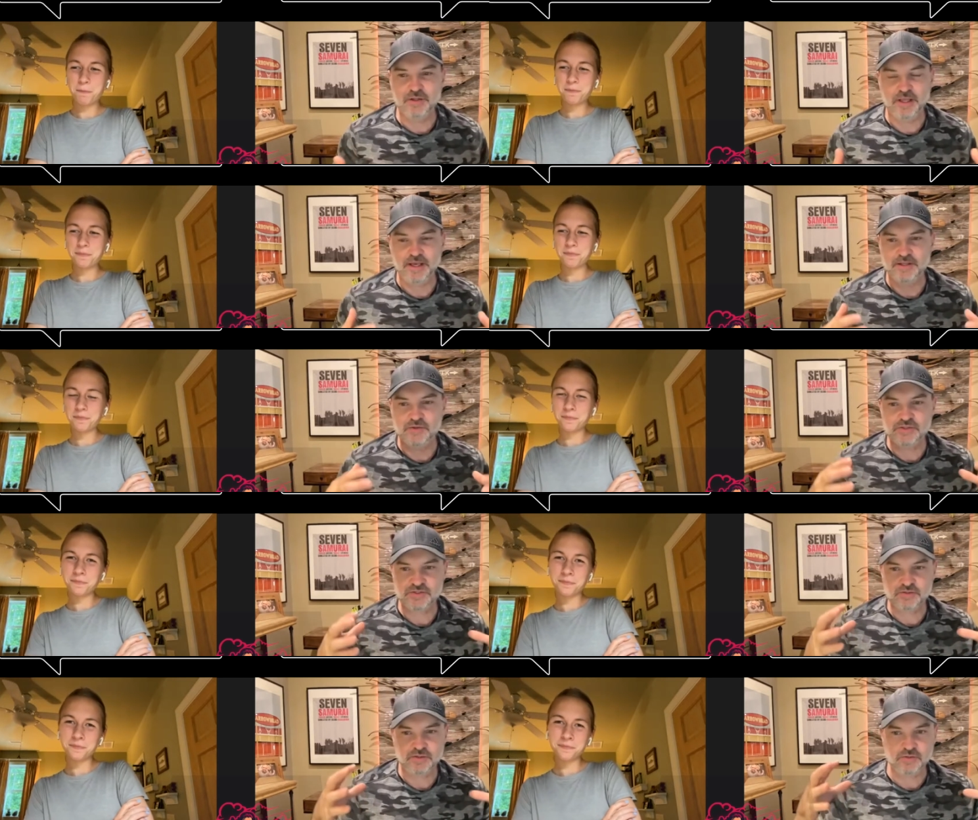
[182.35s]
Speaker 1: yeah, you
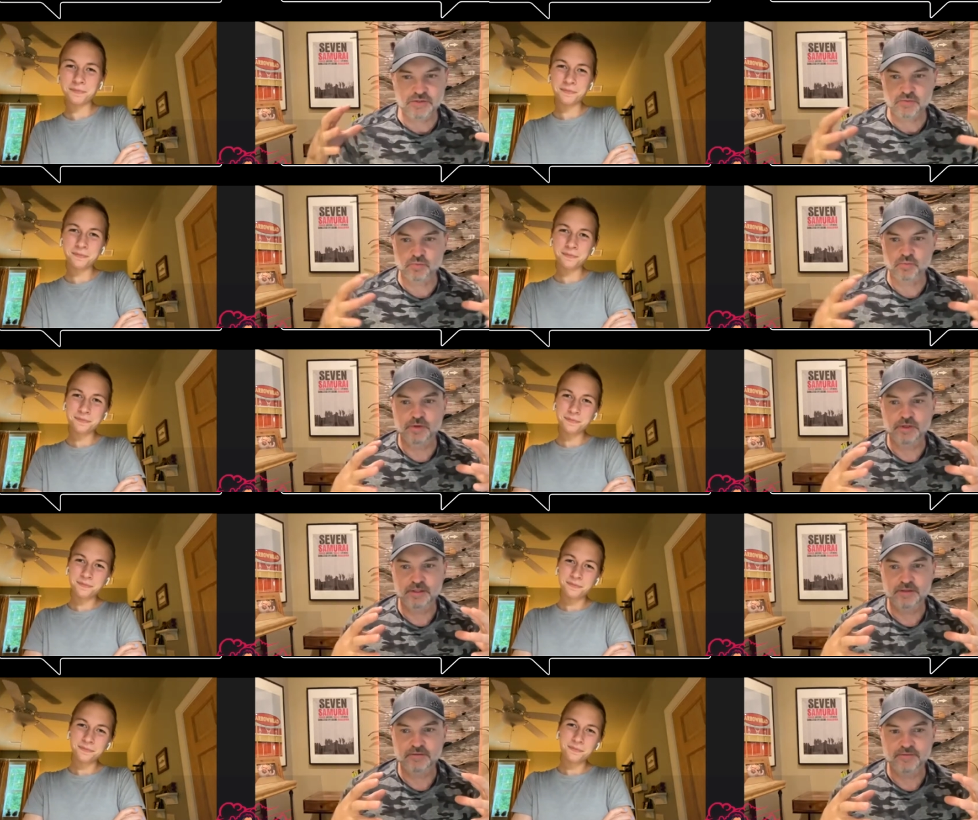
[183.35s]
just you just
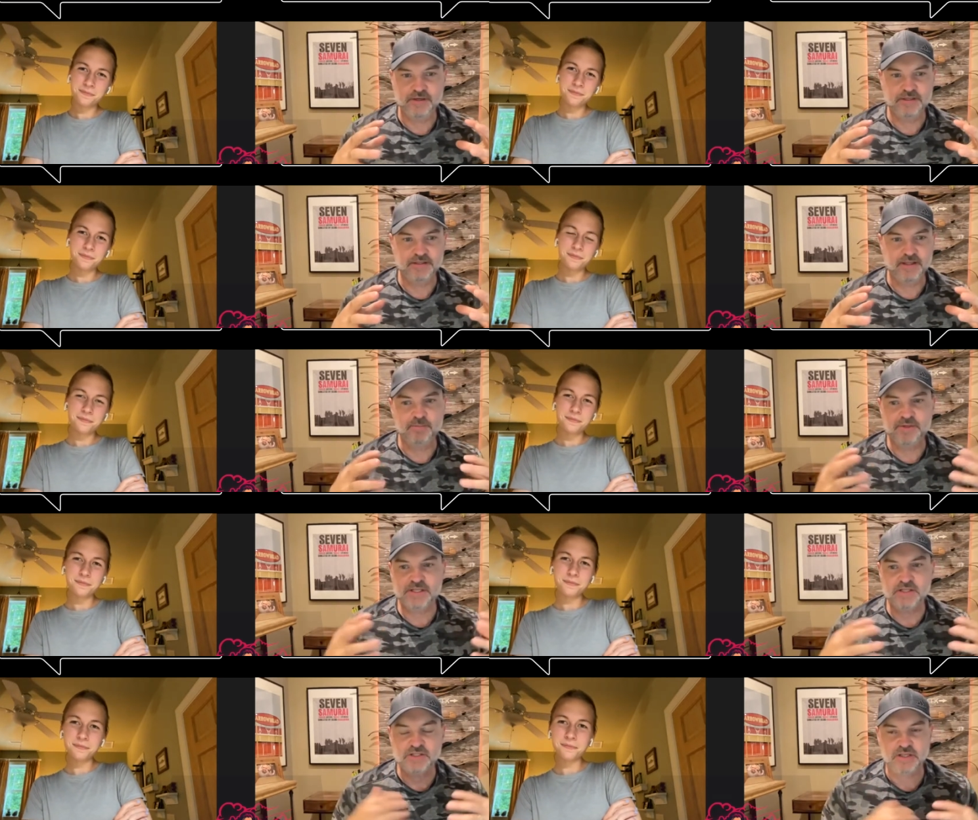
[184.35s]
really fit into that. But it
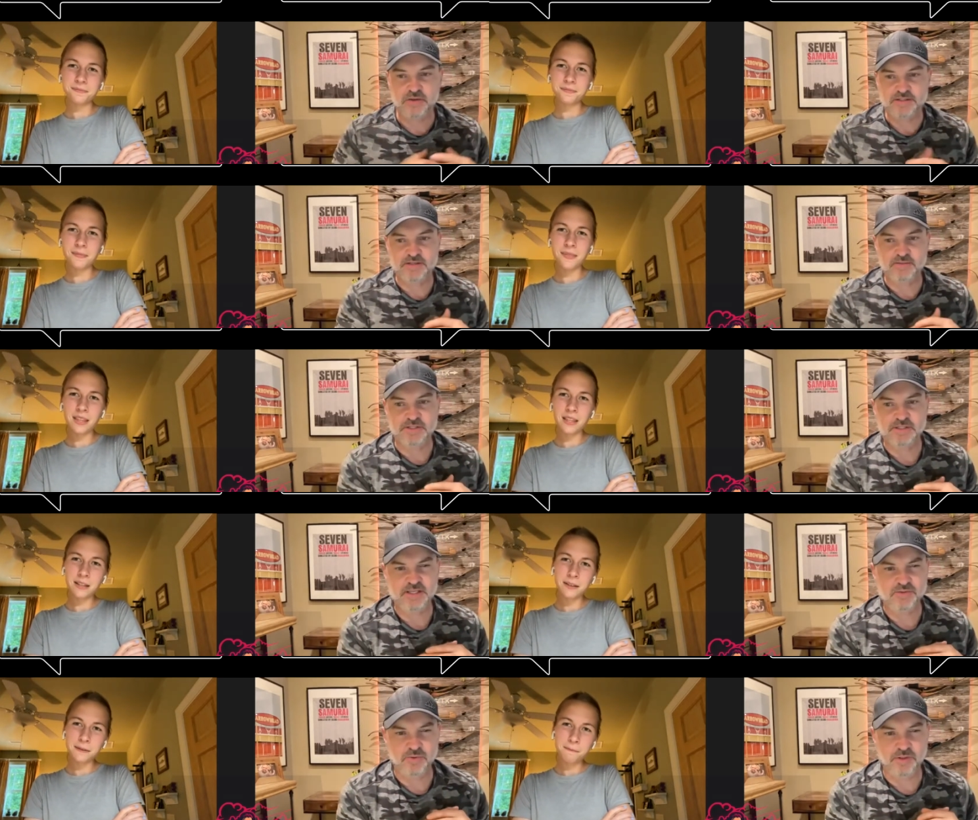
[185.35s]
sounds like you had some
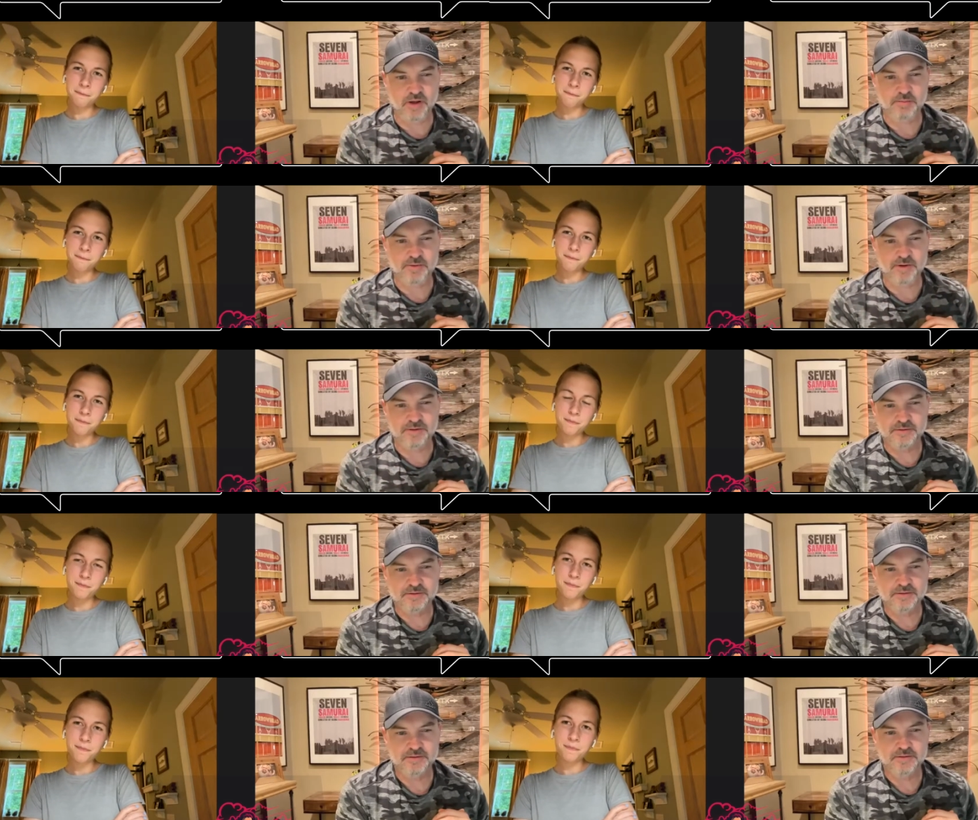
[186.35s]
success with longbow.
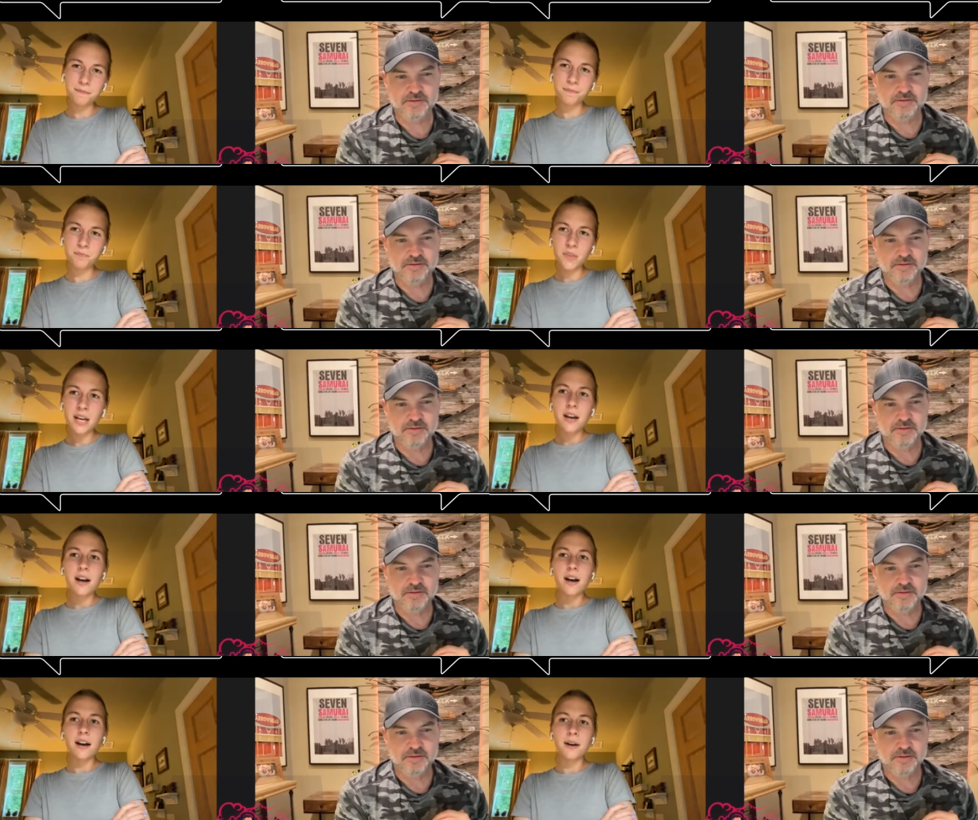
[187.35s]

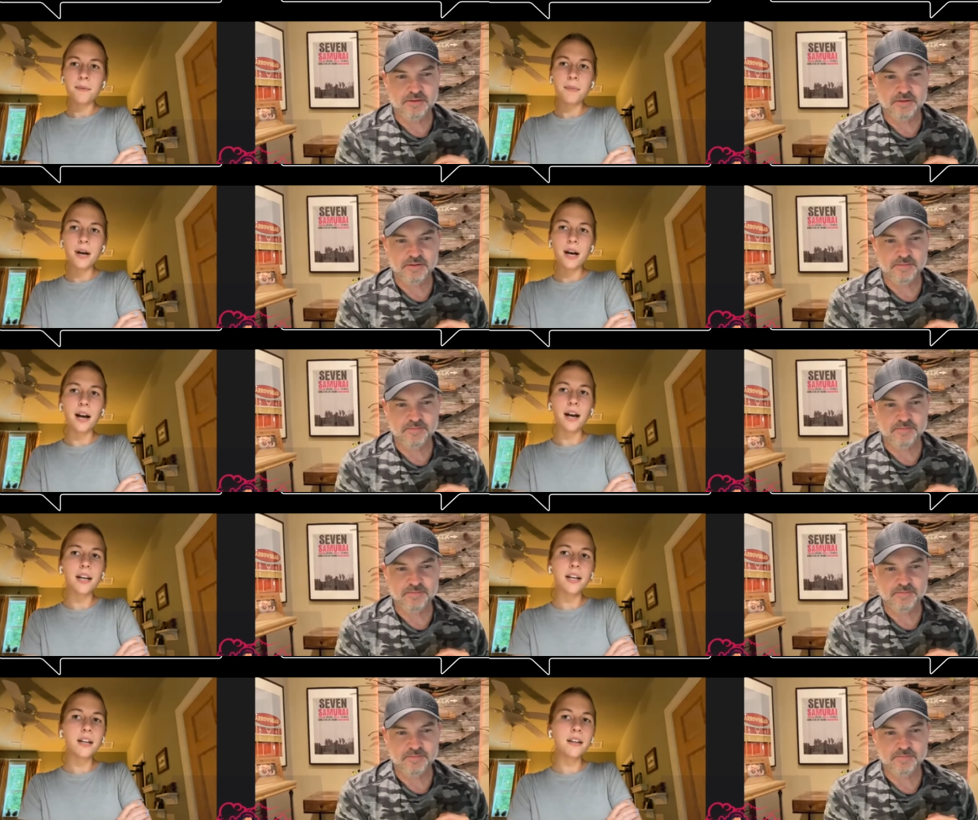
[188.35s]
Speaker 2: Um,
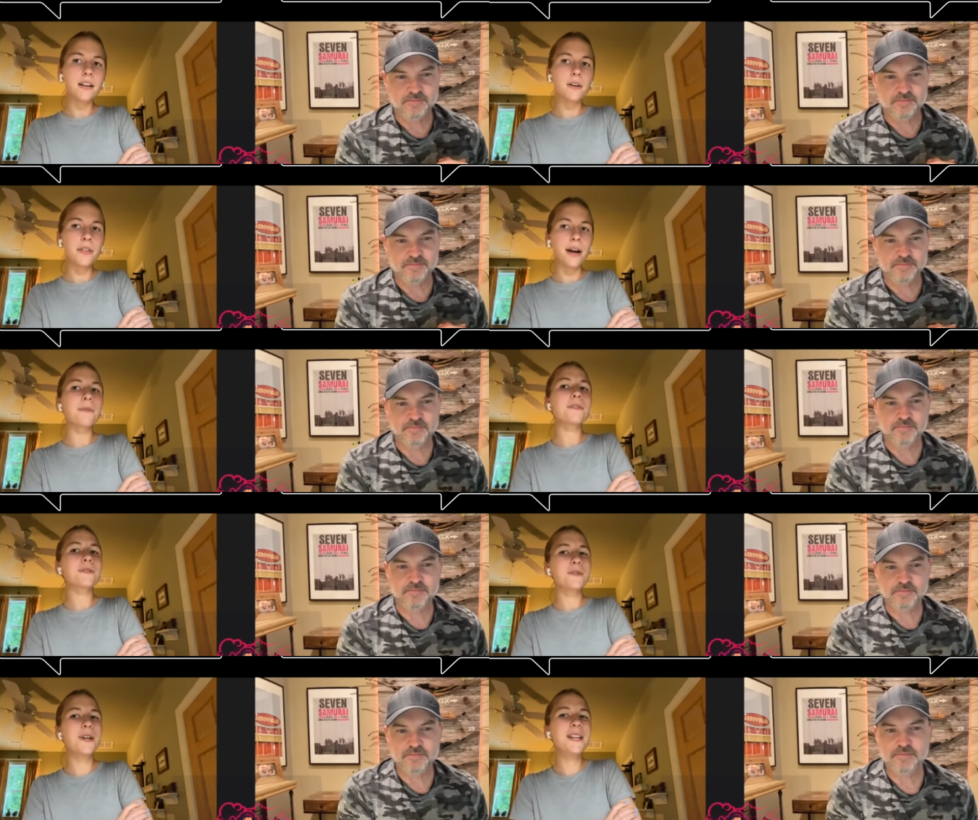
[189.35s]
I that
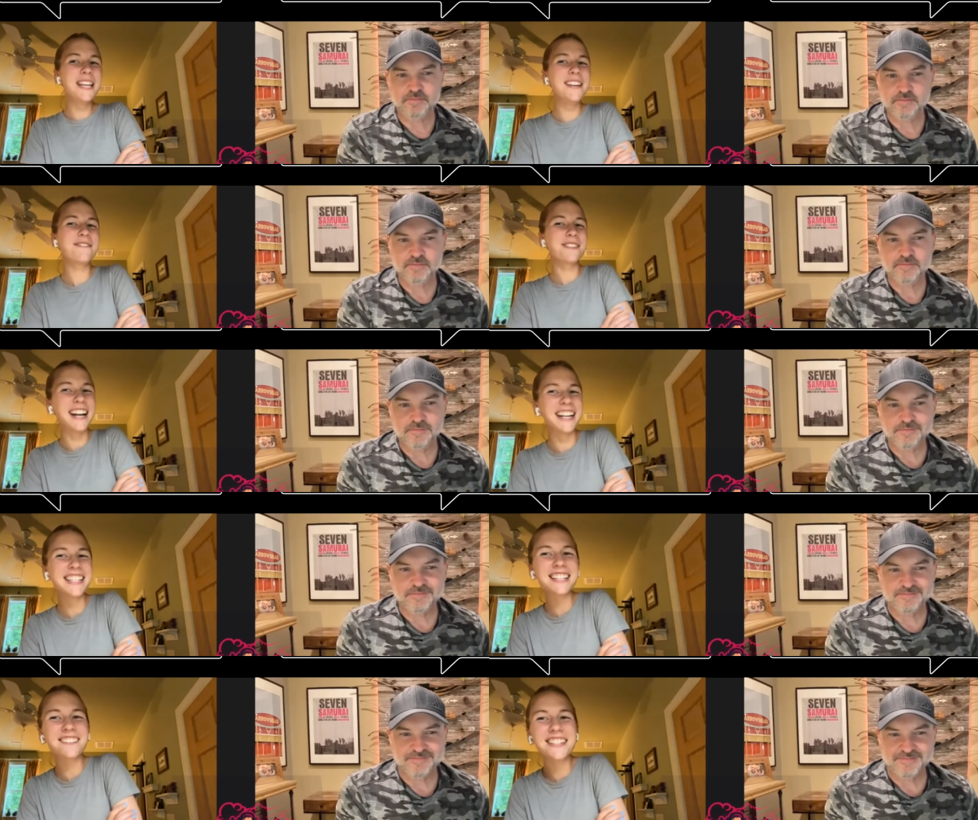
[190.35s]
in
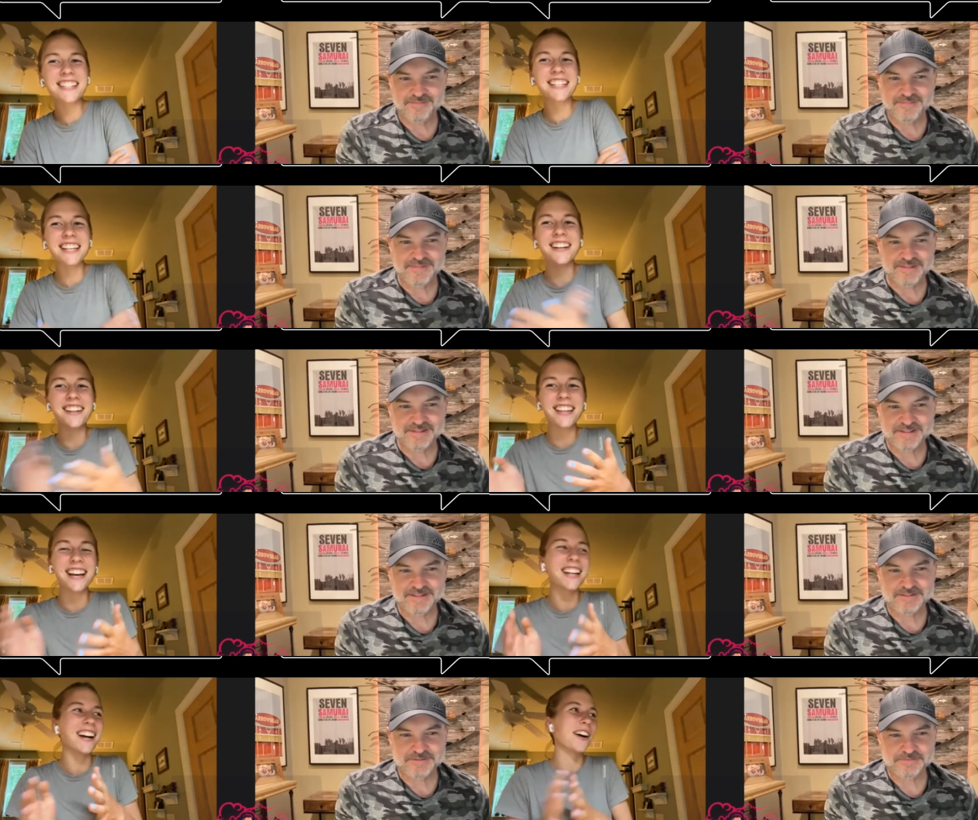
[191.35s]
France, it was the year
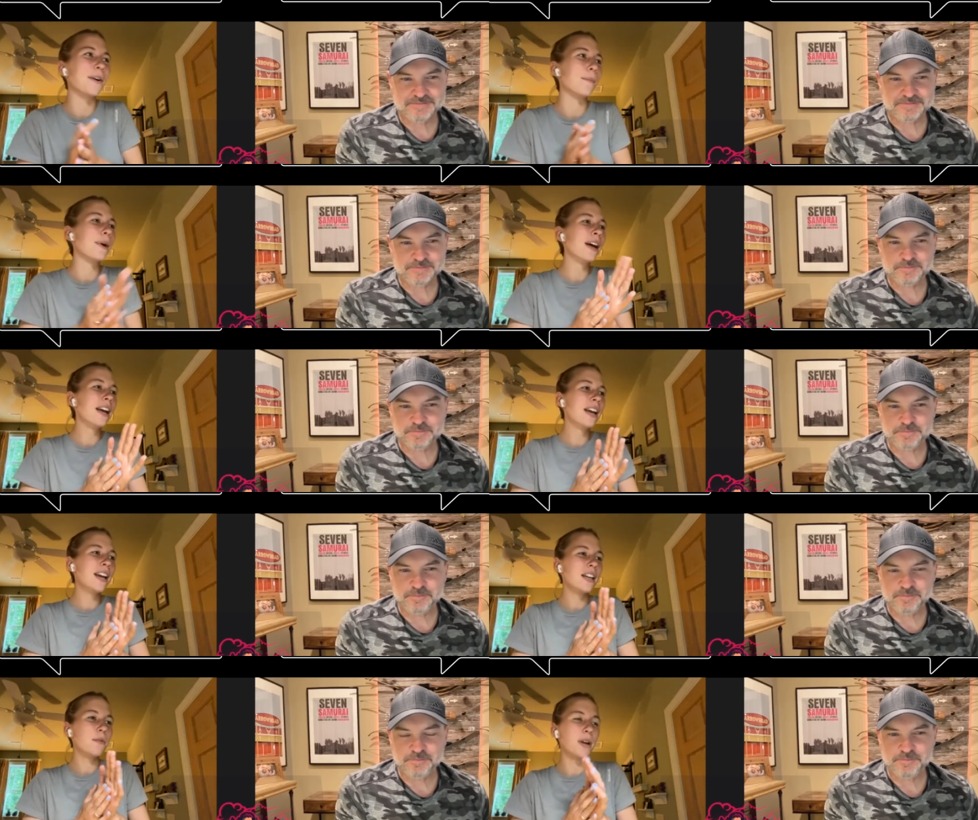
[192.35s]
that um,
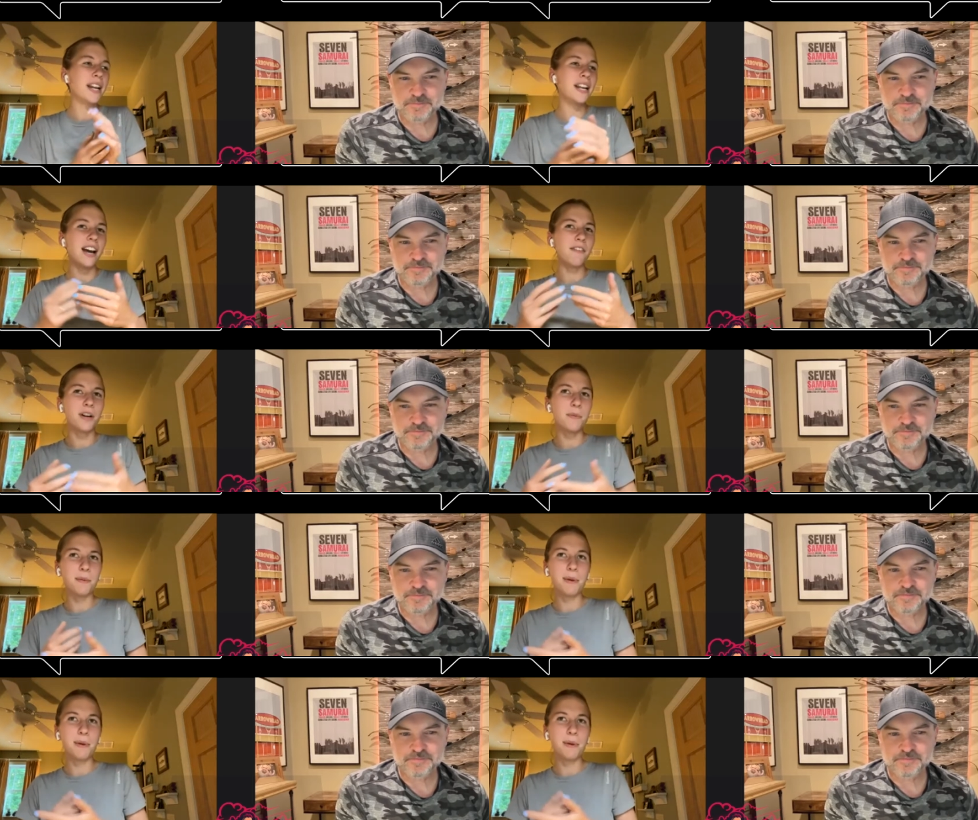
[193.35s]
we didn't have very many